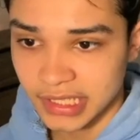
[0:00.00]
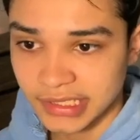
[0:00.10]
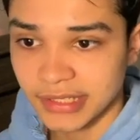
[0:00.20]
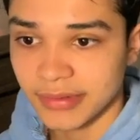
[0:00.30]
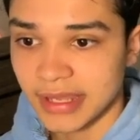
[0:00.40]

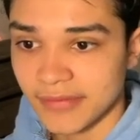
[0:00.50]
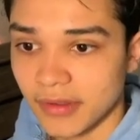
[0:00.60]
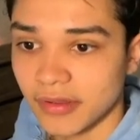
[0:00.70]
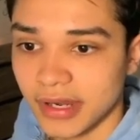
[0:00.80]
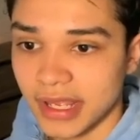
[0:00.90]
see we have
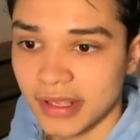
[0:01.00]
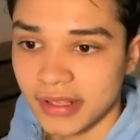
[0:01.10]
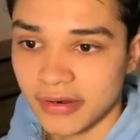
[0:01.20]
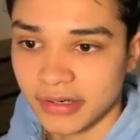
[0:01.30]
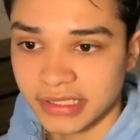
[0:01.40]
all
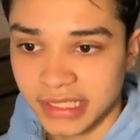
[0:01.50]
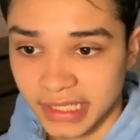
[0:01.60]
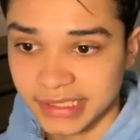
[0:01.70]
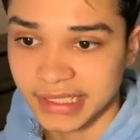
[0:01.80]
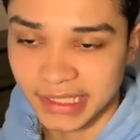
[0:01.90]
our
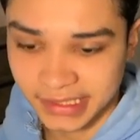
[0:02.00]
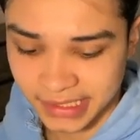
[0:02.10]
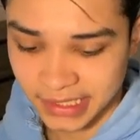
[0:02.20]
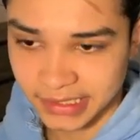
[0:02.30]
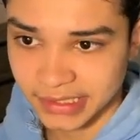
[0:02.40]
text
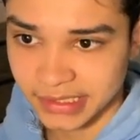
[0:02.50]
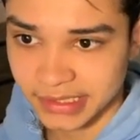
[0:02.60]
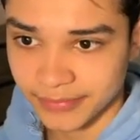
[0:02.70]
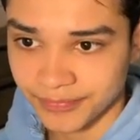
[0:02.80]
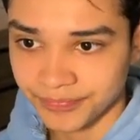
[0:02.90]
sizes.
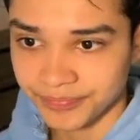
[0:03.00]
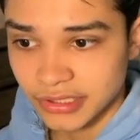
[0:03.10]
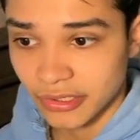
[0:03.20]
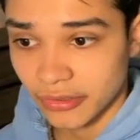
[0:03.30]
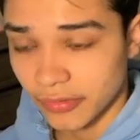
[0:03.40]

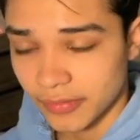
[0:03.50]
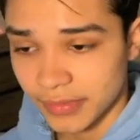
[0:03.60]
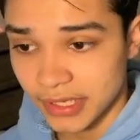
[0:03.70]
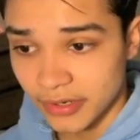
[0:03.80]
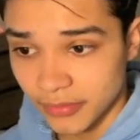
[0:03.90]
So
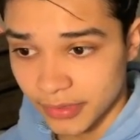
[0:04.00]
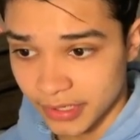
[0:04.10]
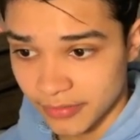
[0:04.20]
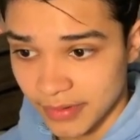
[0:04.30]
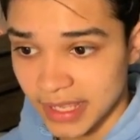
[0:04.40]
here we're going
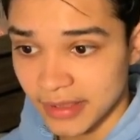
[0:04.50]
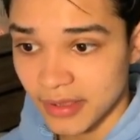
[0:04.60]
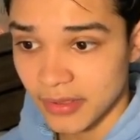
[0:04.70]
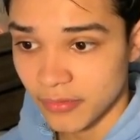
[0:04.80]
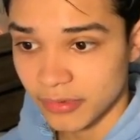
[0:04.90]
to write
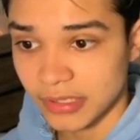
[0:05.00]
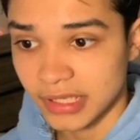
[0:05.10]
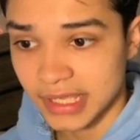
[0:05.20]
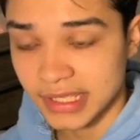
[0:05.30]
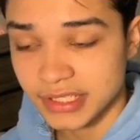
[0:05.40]
what
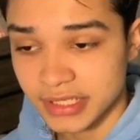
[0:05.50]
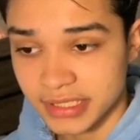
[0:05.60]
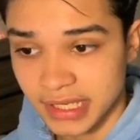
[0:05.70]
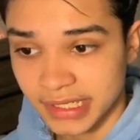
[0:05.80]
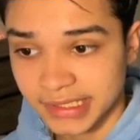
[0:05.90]
each
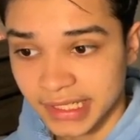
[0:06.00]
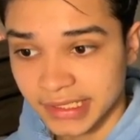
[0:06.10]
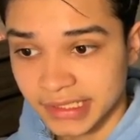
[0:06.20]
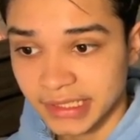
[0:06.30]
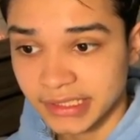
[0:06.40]
text
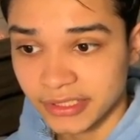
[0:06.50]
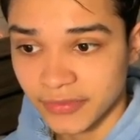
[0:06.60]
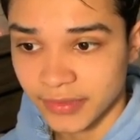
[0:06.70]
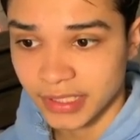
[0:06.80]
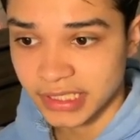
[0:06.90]
size is. So
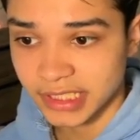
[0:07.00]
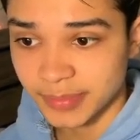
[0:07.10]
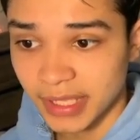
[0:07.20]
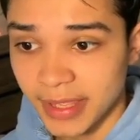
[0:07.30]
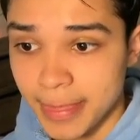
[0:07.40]
for the
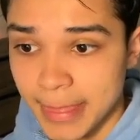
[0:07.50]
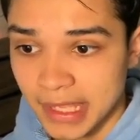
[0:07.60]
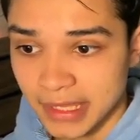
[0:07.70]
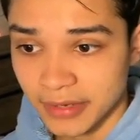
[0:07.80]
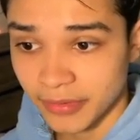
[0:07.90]
display,
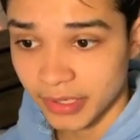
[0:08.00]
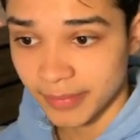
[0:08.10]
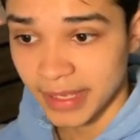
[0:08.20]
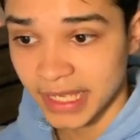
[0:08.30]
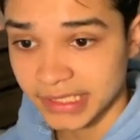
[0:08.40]
then we're going to
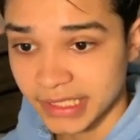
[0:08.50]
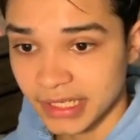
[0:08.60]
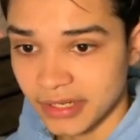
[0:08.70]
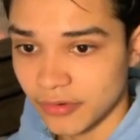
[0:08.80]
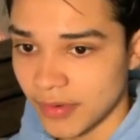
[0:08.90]
pass in
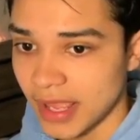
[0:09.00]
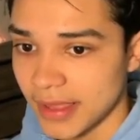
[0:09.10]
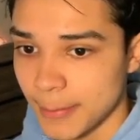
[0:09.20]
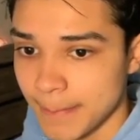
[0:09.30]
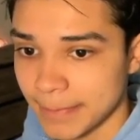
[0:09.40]
an array.
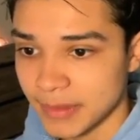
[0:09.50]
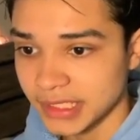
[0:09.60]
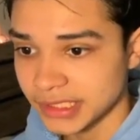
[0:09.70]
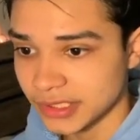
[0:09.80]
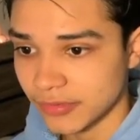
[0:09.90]

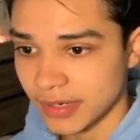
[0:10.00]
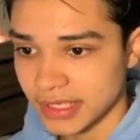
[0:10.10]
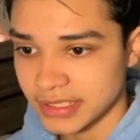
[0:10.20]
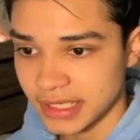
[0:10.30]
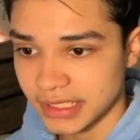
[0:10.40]
This array
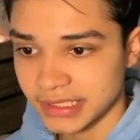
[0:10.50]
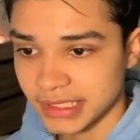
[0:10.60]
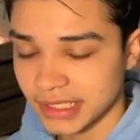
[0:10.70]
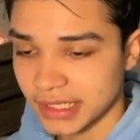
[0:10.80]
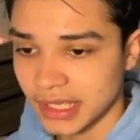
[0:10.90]
takes
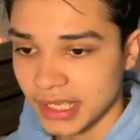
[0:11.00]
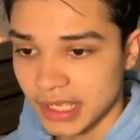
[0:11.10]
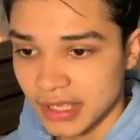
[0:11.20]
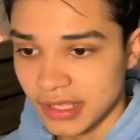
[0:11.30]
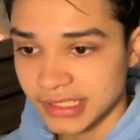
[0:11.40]
in
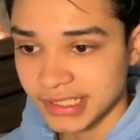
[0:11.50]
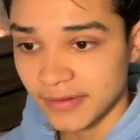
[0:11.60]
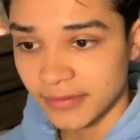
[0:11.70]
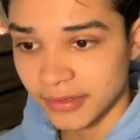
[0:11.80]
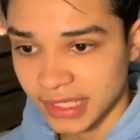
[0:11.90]

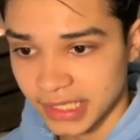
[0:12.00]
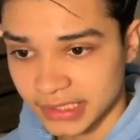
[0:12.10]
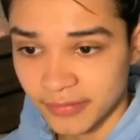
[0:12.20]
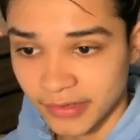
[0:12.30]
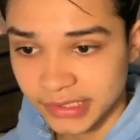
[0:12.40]
several things.
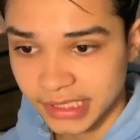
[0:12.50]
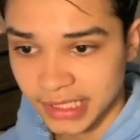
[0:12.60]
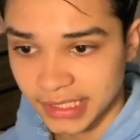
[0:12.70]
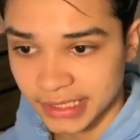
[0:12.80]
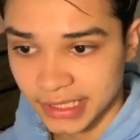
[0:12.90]
Firstly,
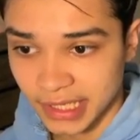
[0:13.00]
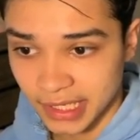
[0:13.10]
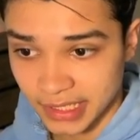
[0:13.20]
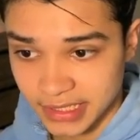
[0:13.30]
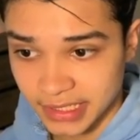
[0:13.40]

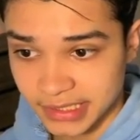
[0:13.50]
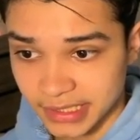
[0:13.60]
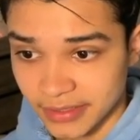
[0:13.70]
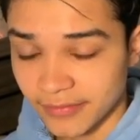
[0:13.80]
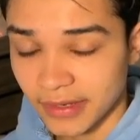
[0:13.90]
it takes in
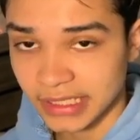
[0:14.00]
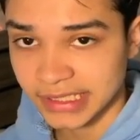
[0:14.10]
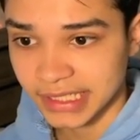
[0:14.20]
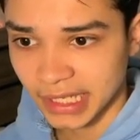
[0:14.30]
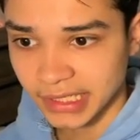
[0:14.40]
the font
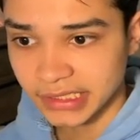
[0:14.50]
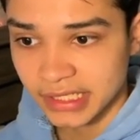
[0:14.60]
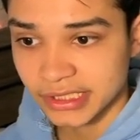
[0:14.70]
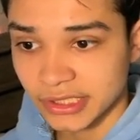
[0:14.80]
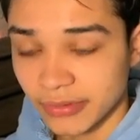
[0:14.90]
size.
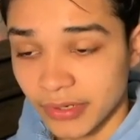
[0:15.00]
So in